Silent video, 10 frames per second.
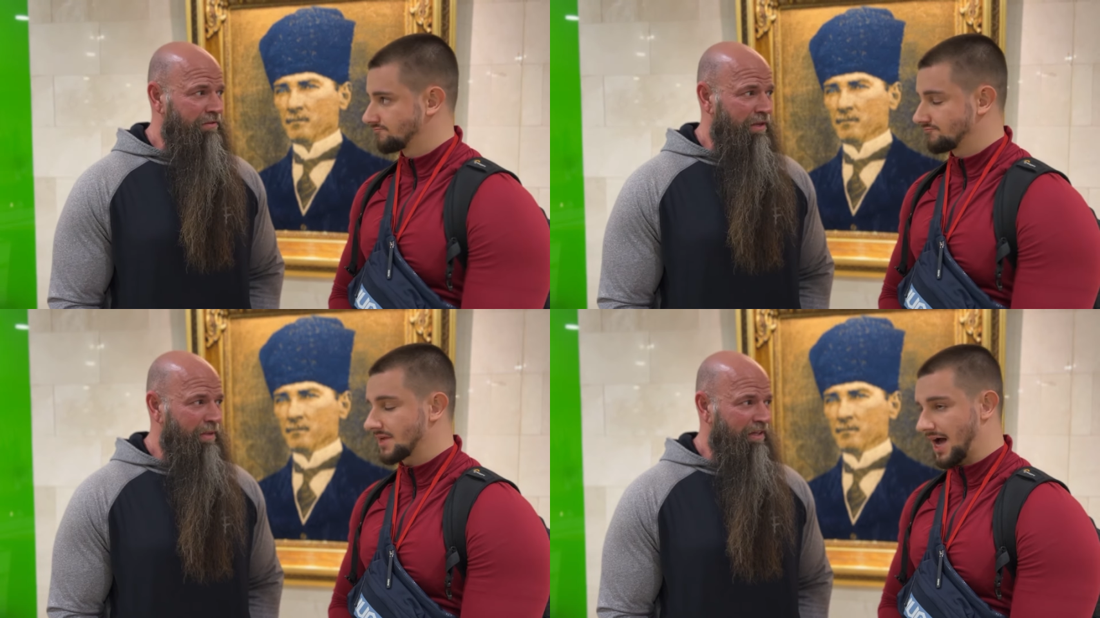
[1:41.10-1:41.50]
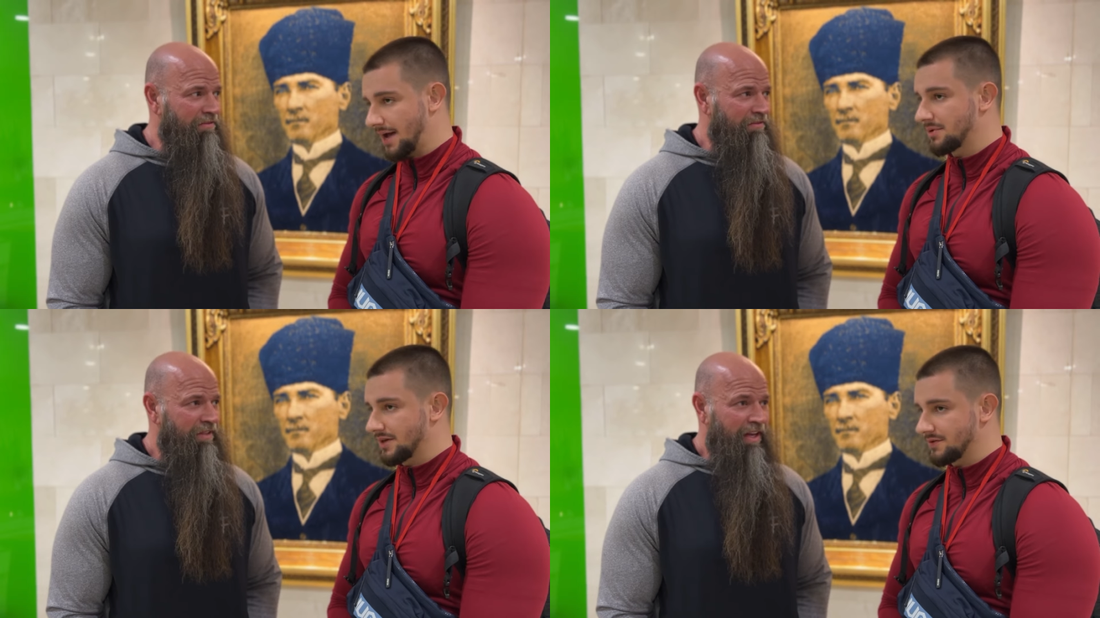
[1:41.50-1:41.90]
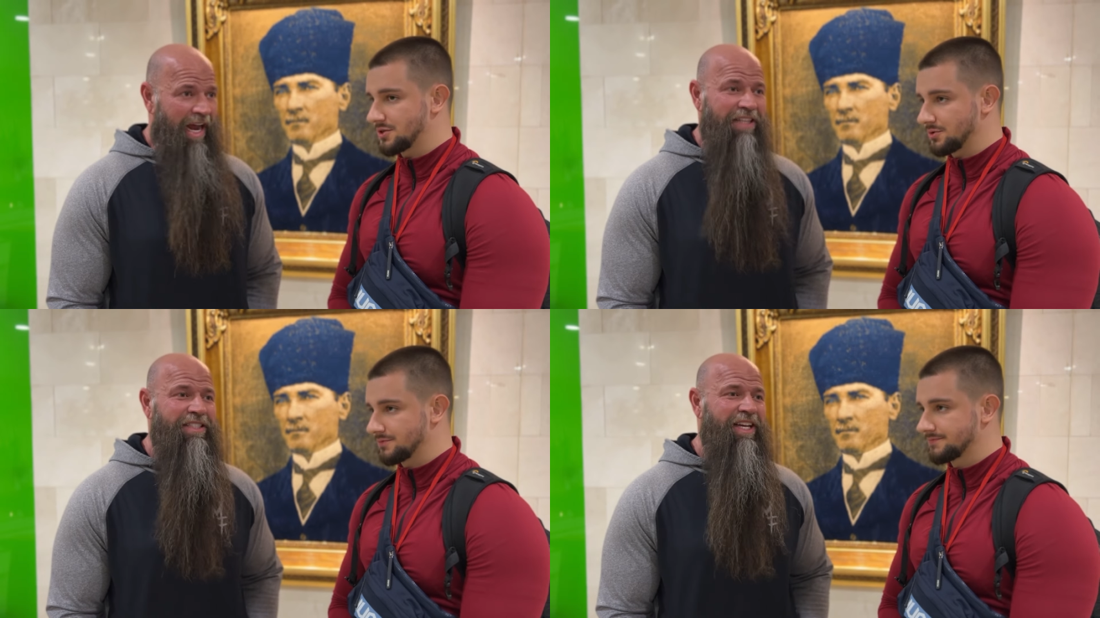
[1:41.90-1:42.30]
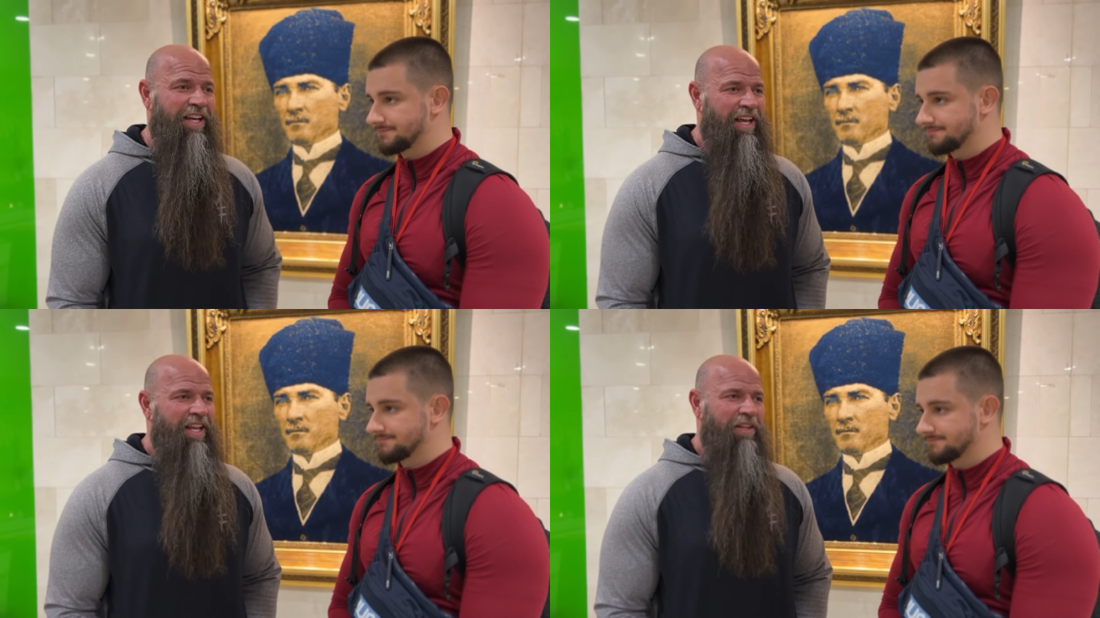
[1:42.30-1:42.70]
Speaker 1: I mean, I, believe I see it.
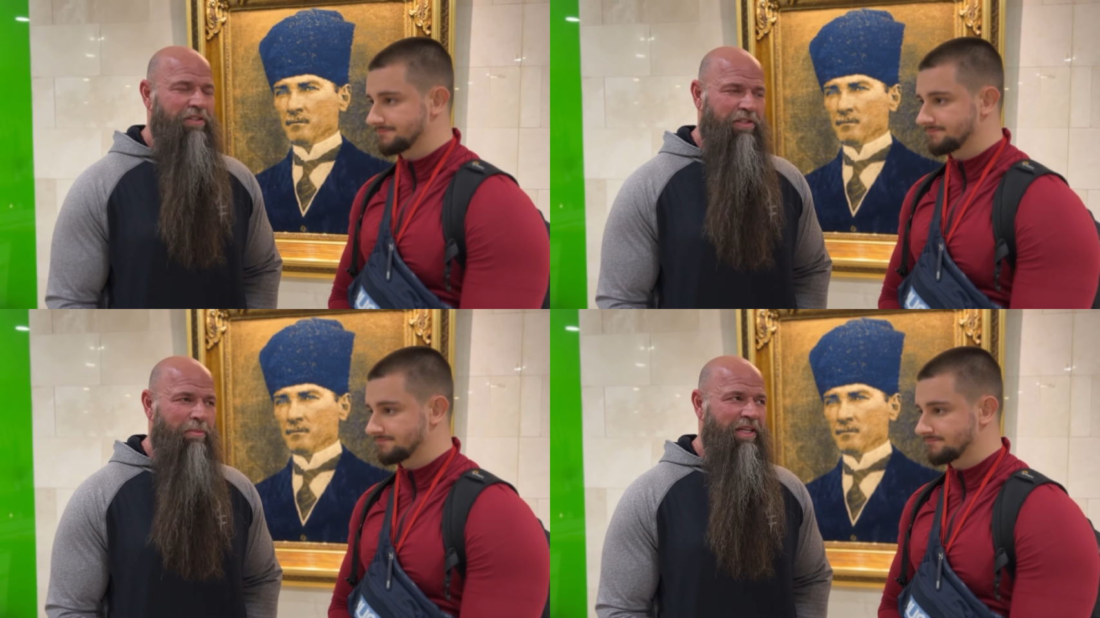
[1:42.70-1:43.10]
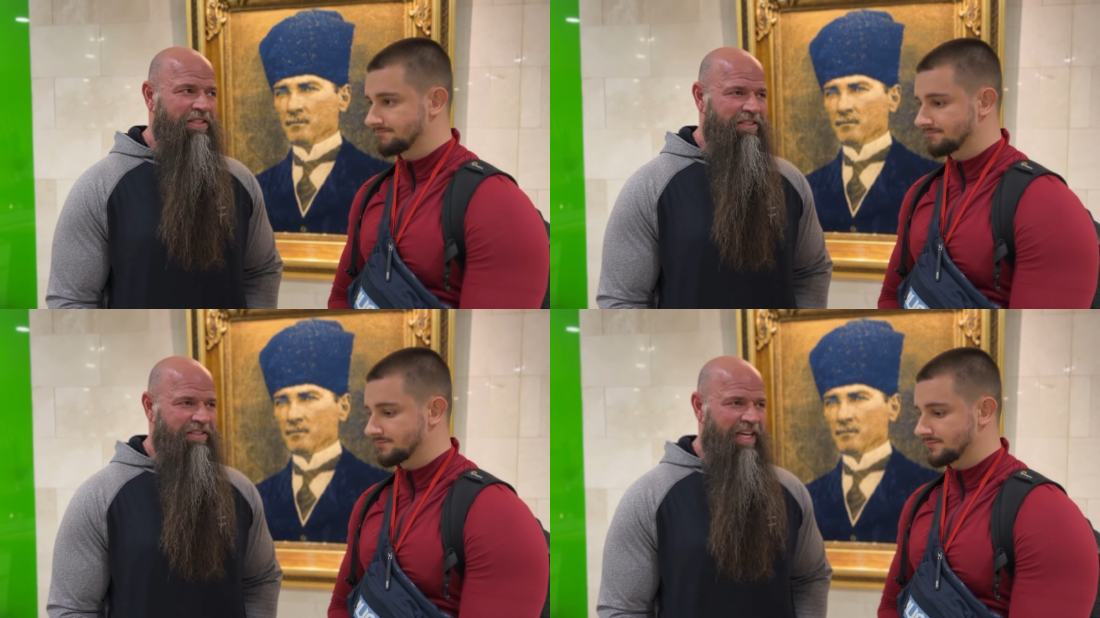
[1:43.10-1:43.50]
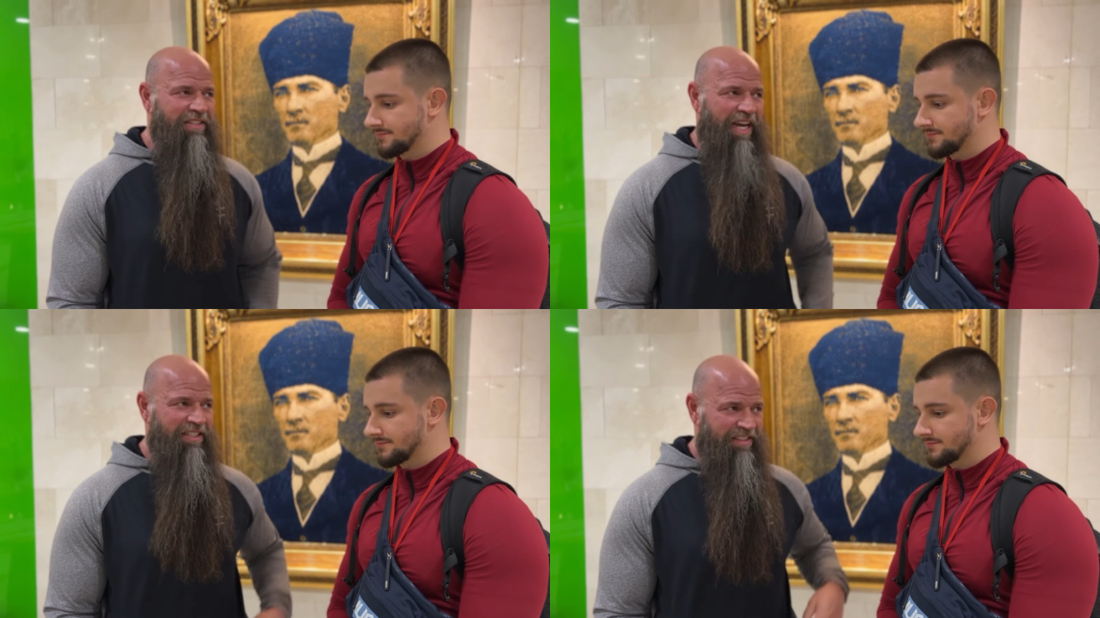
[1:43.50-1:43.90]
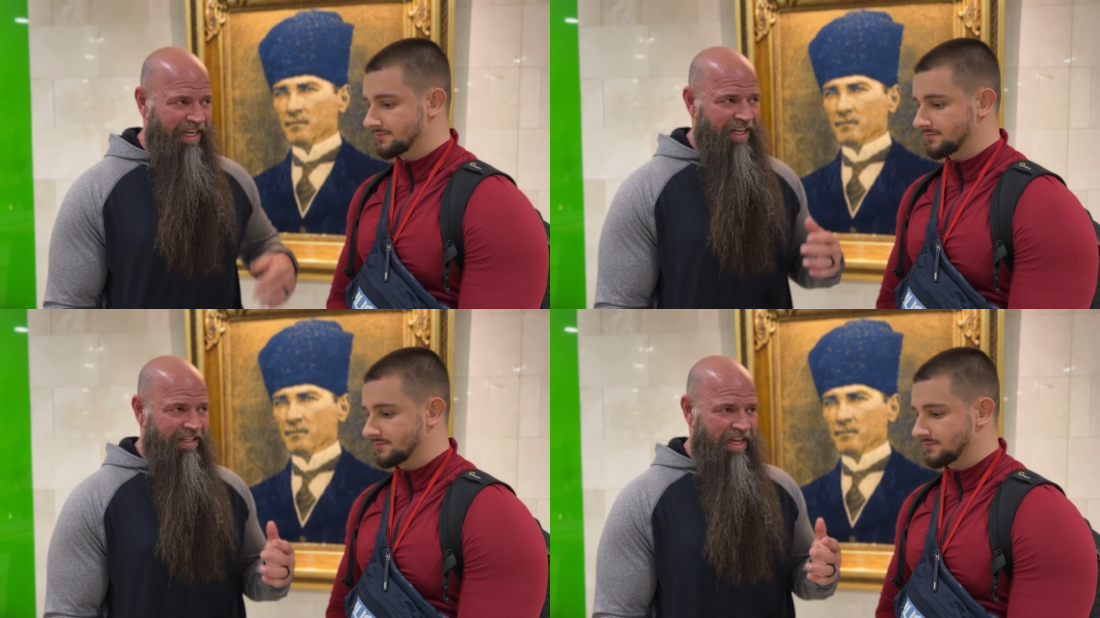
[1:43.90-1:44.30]
There's so many things I
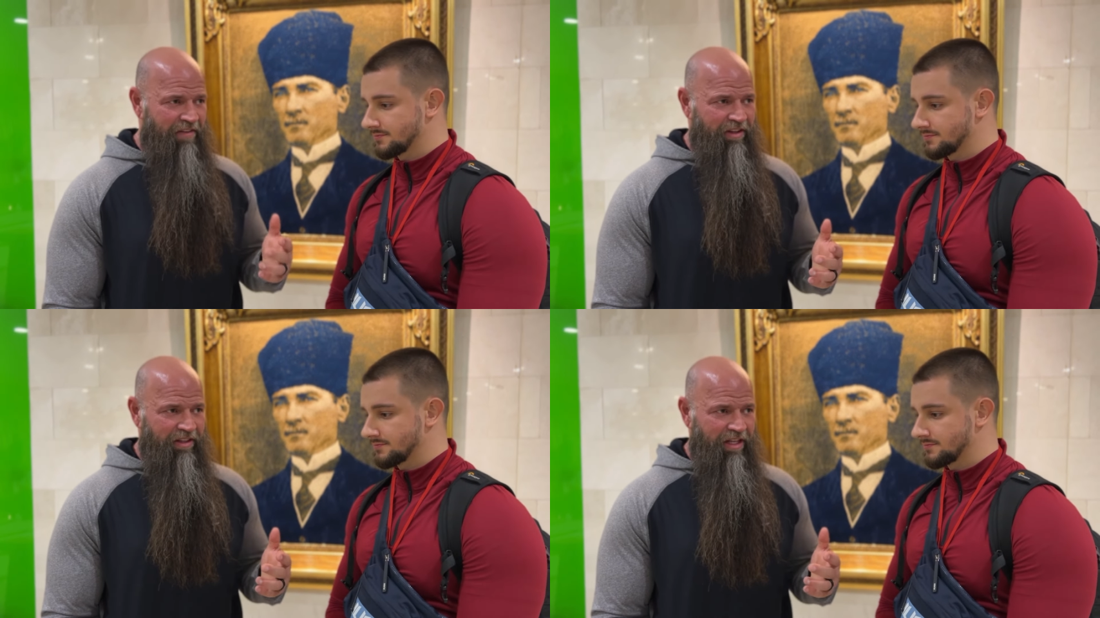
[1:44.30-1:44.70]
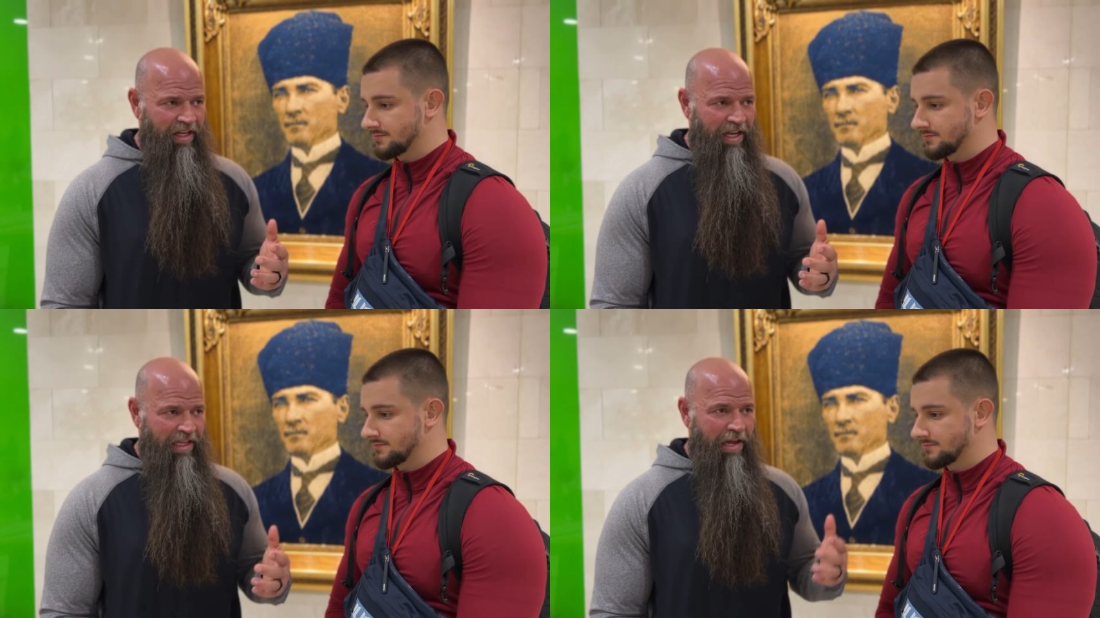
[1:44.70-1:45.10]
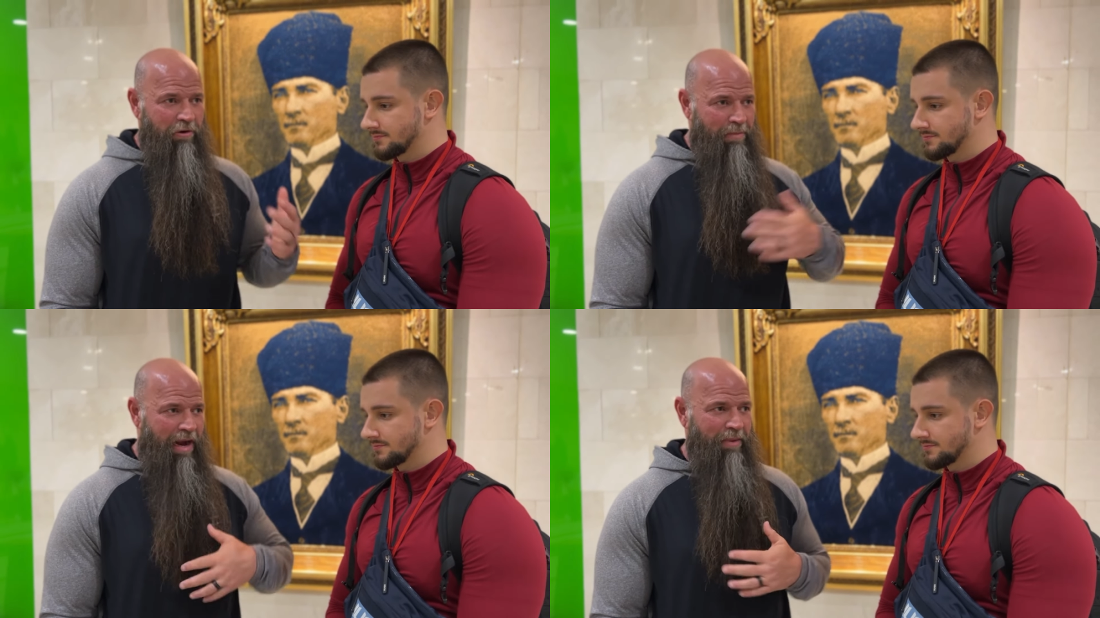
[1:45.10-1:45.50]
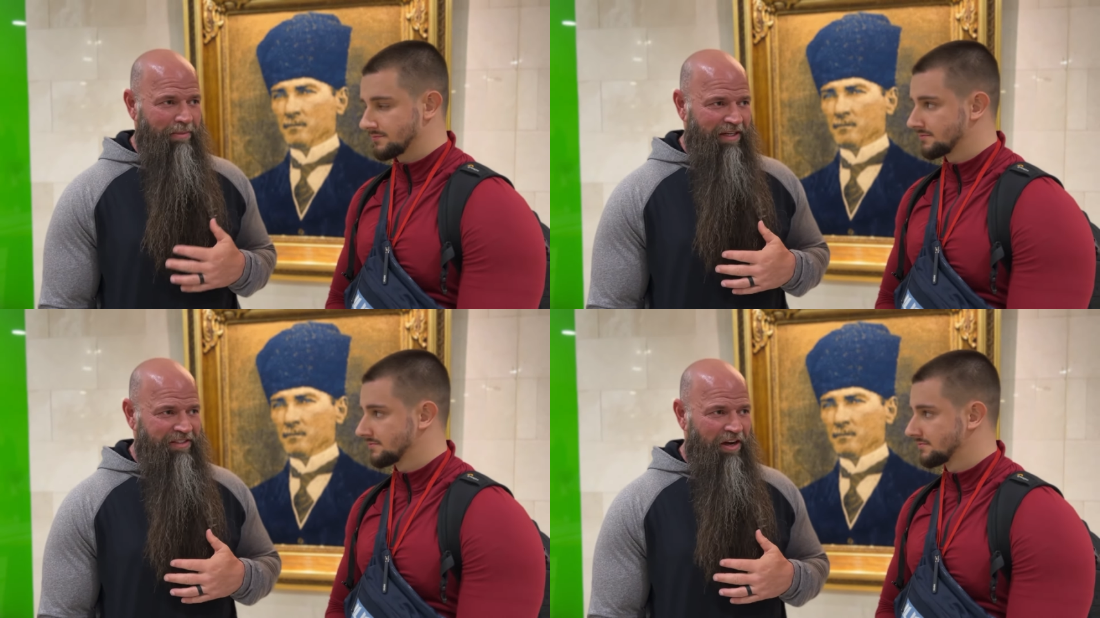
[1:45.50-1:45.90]
see in Devon that remind me of
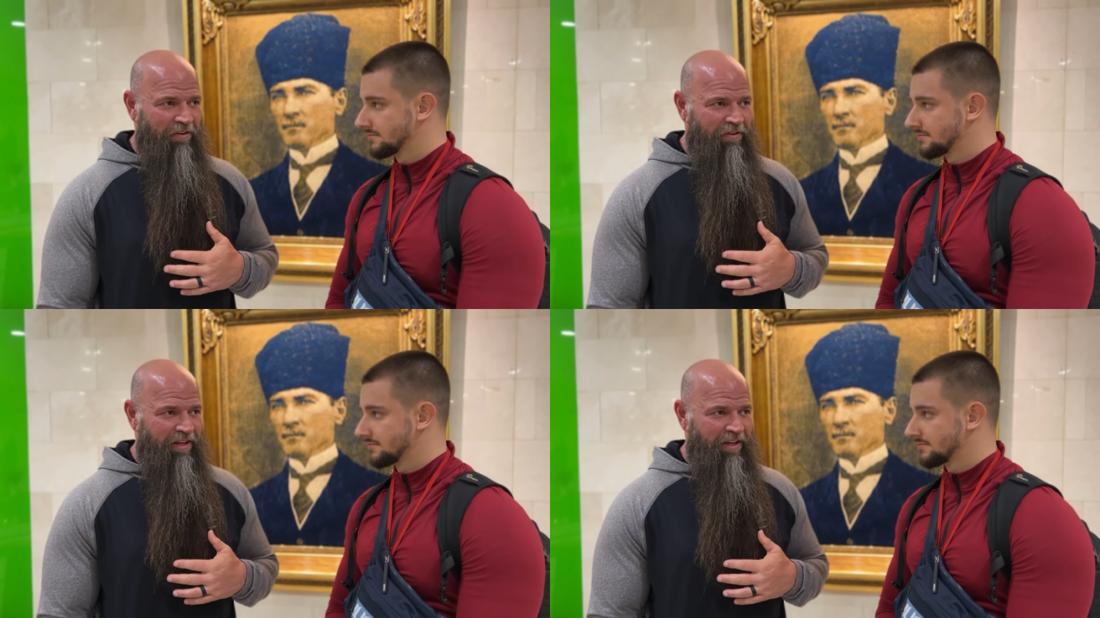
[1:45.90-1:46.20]
myself.